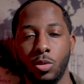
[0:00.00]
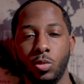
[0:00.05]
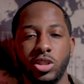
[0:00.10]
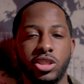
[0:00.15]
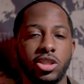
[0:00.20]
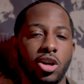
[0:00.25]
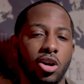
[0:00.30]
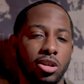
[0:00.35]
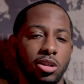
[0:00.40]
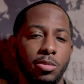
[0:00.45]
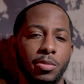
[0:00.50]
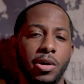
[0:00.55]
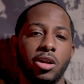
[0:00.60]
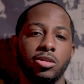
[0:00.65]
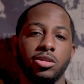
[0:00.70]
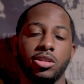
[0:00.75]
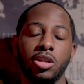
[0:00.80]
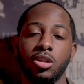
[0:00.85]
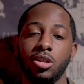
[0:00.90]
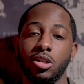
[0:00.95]
We talking
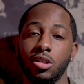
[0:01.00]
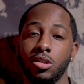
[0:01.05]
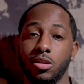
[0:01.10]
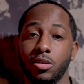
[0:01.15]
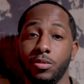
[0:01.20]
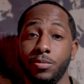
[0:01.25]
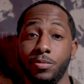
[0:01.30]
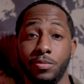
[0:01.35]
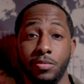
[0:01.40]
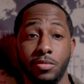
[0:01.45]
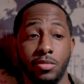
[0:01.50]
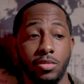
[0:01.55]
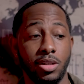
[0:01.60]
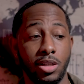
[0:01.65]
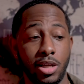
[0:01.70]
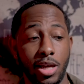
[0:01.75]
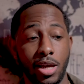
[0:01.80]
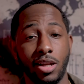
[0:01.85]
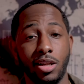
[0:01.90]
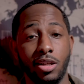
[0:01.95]
about turning the
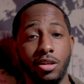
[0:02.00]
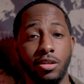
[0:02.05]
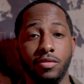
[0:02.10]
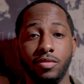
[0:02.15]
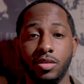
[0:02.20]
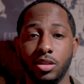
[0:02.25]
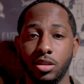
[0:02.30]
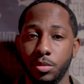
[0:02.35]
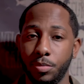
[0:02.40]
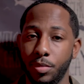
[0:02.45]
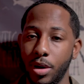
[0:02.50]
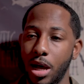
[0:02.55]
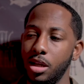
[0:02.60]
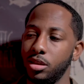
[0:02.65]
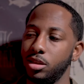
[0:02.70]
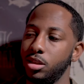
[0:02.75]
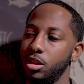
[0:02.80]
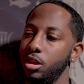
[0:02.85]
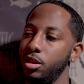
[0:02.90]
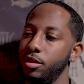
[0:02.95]
negatives into
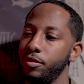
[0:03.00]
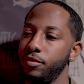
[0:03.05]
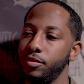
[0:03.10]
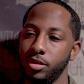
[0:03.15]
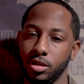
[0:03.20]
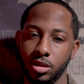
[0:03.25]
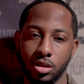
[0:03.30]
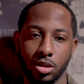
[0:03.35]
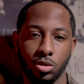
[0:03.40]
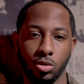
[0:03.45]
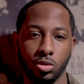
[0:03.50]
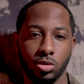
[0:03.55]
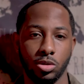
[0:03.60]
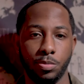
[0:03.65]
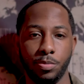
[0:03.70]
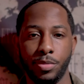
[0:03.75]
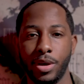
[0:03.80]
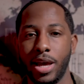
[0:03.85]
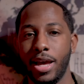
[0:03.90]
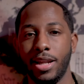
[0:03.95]
positives, those
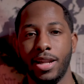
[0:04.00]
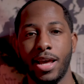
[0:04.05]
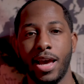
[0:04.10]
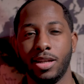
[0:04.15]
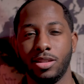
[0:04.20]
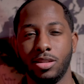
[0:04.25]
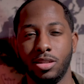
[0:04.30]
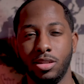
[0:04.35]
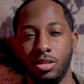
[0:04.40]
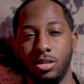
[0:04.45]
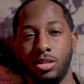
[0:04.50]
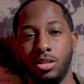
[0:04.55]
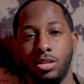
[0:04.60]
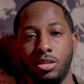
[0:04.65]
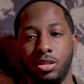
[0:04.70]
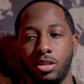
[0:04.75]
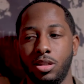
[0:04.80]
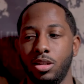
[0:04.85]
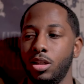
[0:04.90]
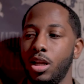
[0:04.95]
bad actions
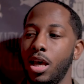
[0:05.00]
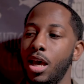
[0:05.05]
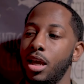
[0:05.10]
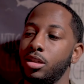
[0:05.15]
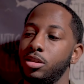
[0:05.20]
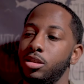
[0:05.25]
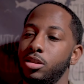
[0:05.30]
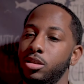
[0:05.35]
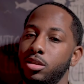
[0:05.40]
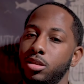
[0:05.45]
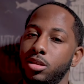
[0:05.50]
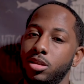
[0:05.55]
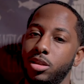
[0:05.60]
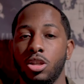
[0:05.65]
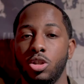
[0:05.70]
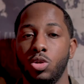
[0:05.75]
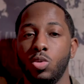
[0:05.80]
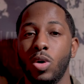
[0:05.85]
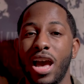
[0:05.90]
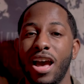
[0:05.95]
into good actions.
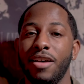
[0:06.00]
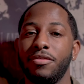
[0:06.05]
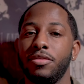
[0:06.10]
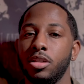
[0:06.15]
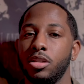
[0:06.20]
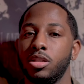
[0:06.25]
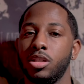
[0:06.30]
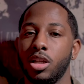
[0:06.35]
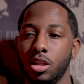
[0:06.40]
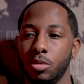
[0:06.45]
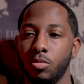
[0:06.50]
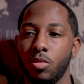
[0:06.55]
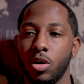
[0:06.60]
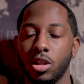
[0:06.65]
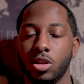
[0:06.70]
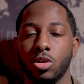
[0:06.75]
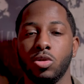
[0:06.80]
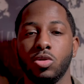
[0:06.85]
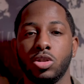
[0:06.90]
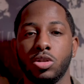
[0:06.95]
You have to
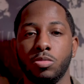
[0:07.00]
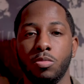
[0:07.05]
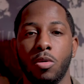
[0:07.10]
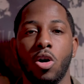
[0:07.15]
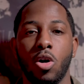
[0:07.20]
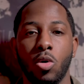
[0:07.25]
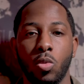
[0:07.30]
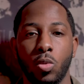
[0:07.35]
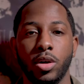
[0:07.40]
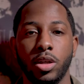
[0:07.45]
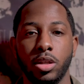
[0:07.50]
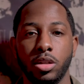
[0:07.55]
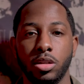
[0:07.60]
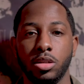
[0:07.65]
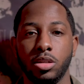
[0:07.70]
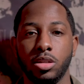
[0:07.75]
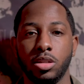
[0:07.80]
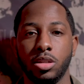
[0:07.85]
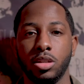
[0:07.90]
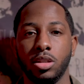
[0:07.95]
celebrate those small
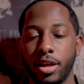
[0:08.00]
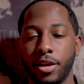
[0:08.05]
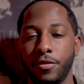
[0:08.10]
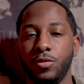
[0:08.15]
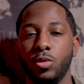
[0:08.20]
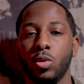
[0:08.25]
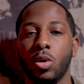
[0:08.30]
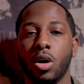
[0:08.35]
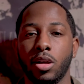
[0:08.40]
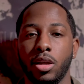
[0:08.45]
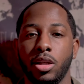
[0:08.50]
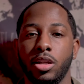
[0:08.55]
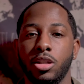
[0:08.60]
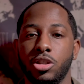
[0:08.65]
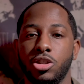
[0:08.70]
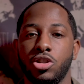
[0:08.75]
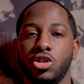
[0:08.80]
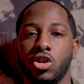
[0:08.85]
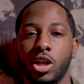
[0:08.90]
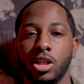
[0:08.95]
wins. If you are getting
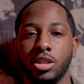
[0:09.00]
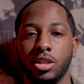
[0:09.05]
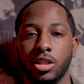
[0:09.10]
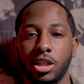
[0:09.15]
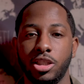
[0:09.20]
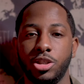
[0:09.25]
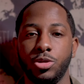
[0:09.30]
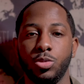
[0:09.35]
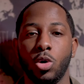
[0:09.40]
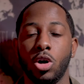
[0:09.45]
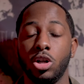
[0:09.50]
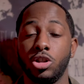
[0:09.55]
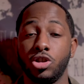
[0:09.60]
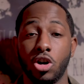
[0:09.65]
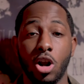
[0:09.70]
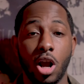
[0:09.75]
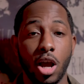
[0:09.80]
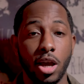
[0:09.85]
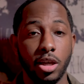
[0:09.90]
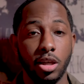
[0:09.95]
stressed that you are
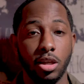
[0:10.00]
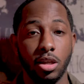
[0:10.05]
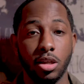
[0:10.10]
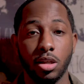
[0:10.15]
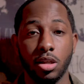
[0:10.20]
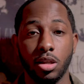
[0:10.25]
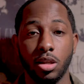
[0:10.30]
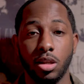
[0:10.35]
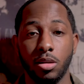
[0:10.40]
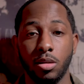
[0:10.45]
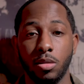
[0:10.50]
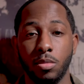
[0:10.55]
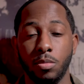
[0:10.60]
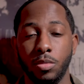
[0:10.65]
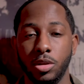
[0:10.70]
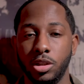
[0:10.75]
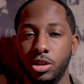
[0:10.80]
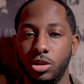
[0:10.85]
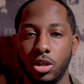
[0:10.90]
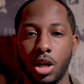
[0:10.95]
trying,
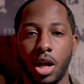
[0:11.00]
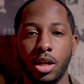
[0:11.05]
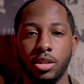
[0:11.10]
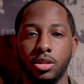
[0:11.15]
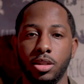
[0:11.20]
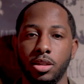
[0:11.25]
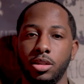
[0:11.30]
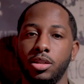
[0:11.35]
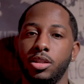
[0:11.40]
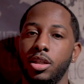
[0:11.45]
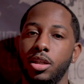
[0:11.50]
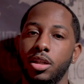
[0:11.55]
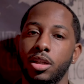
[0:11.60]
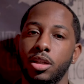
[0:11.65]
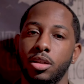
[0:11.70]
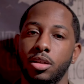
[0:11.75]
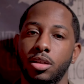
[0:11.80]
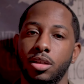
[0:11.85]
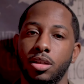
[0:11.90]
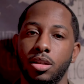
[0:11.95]
but you're not
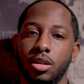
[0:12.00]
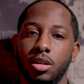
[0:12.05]
succeeding,